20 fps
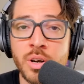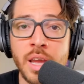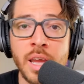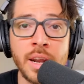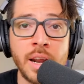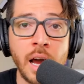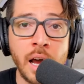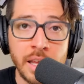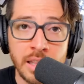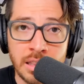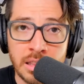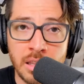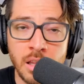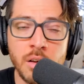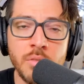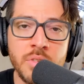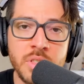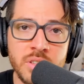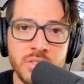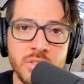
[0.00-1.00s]
and I
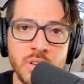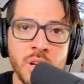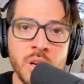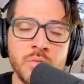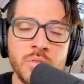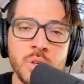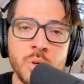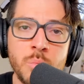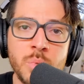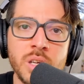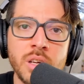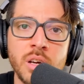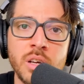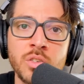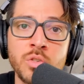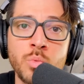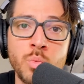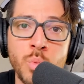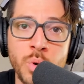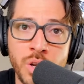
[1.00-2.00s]
love this interview
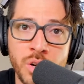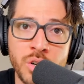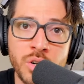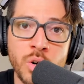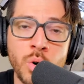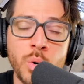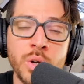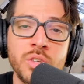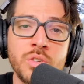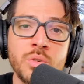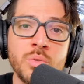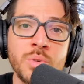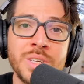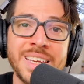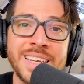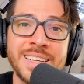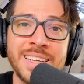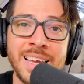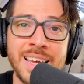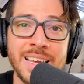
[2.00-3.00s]
because we're going to
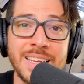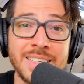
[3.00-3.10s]
get